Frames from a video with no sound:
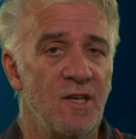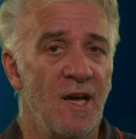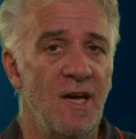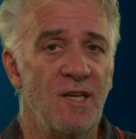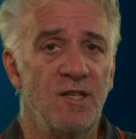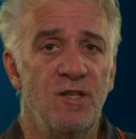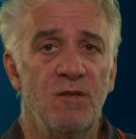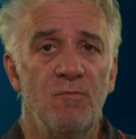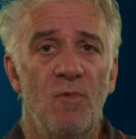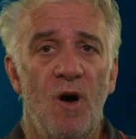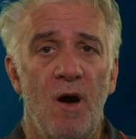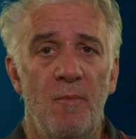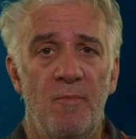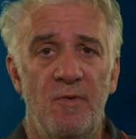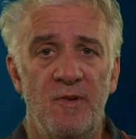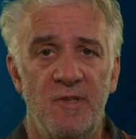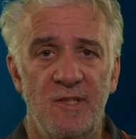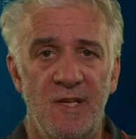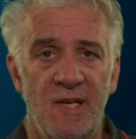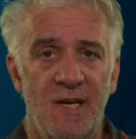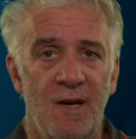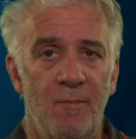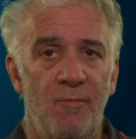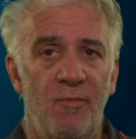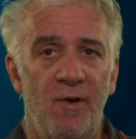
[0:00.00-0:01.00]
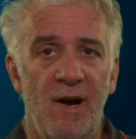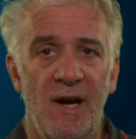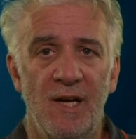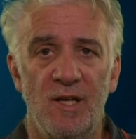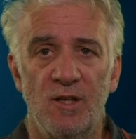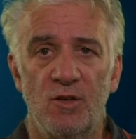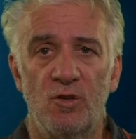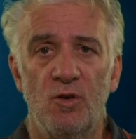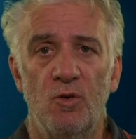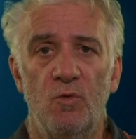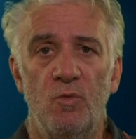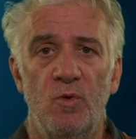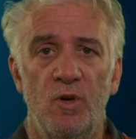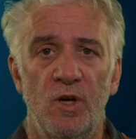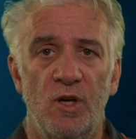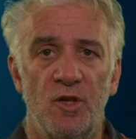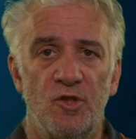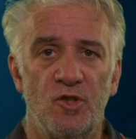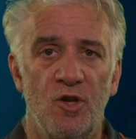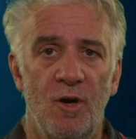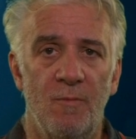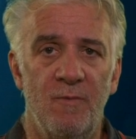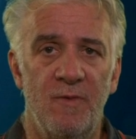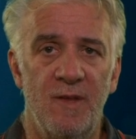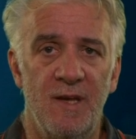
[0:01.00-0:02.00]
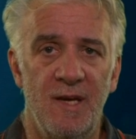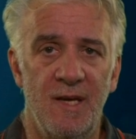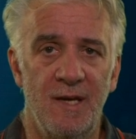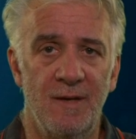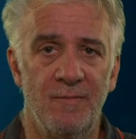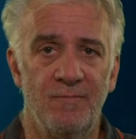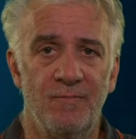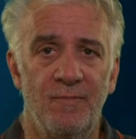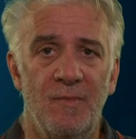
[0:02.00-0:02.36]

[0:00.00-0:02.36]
and you might present a practical workshop there.